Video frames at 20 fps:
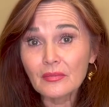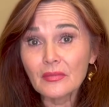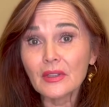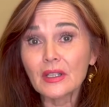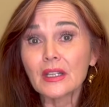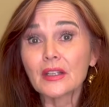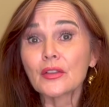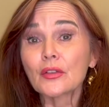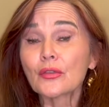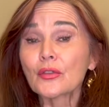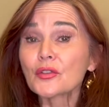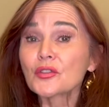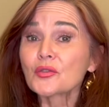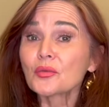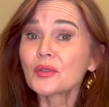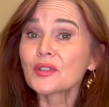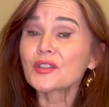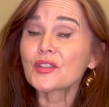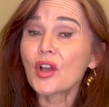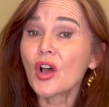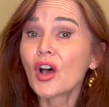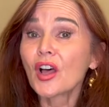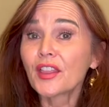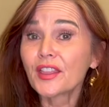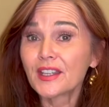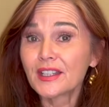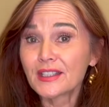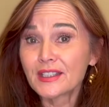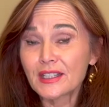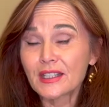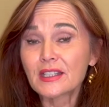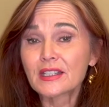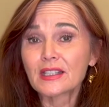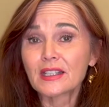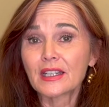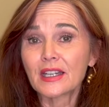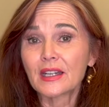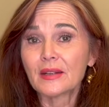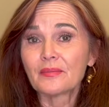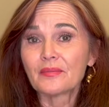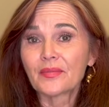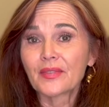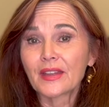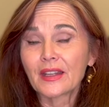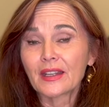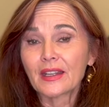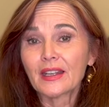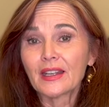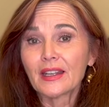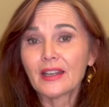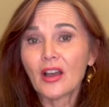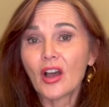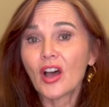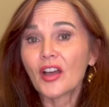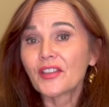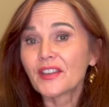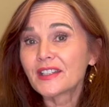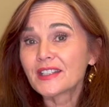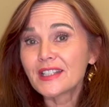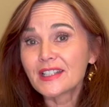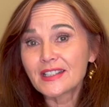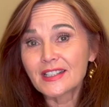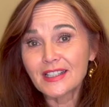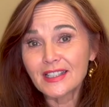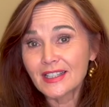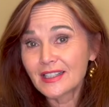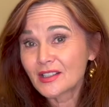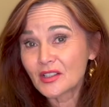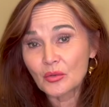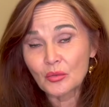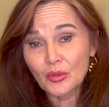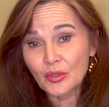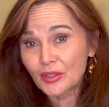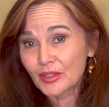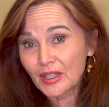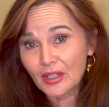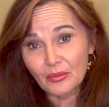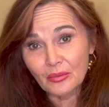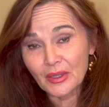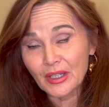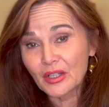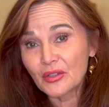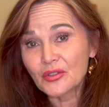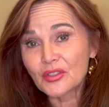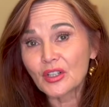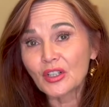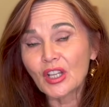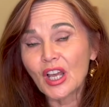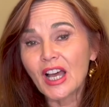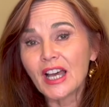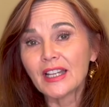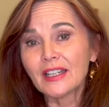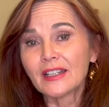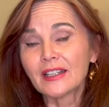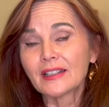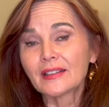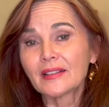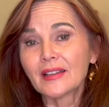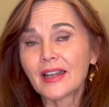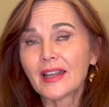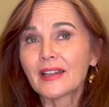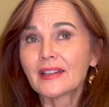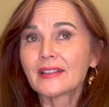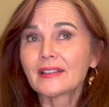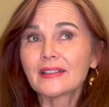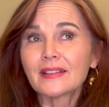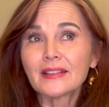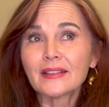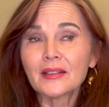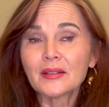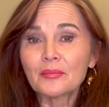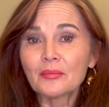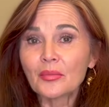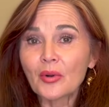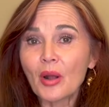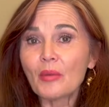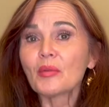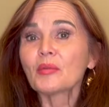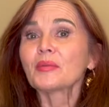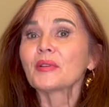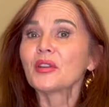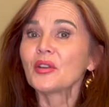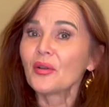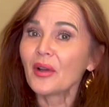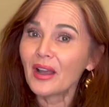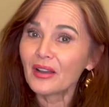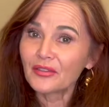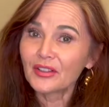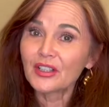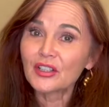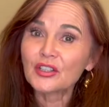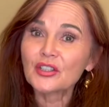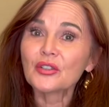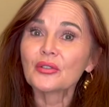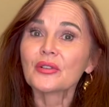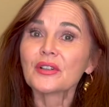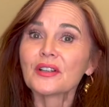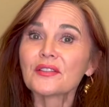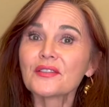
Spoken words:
And the first one's authenticity. Authenticity is a word that we use a lot, and probably you have an intuitive